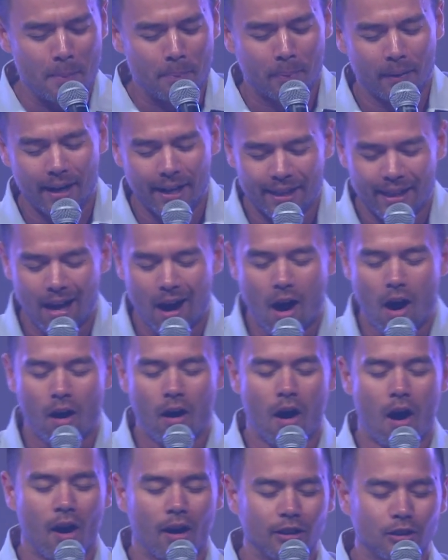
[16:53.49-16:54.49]
I pray that
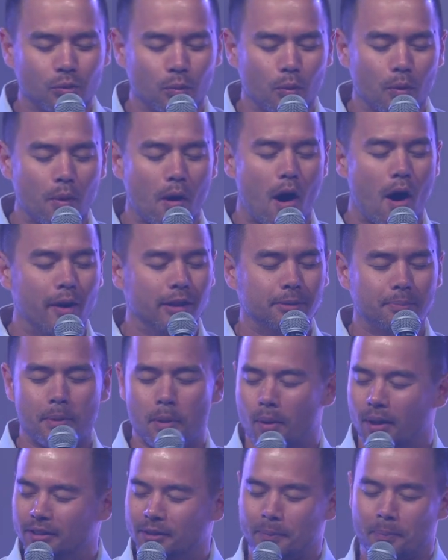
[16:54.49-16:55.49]
our hearts would always be
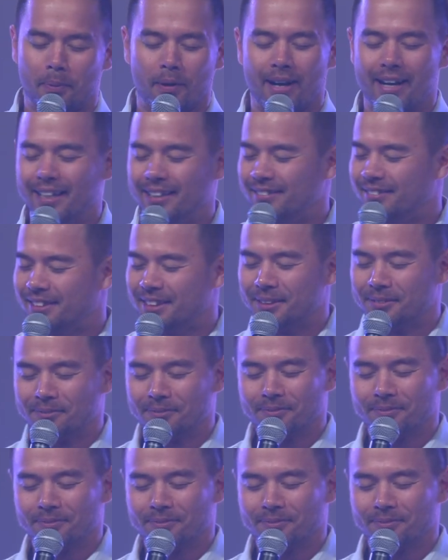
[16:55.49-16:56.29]
ones of praise,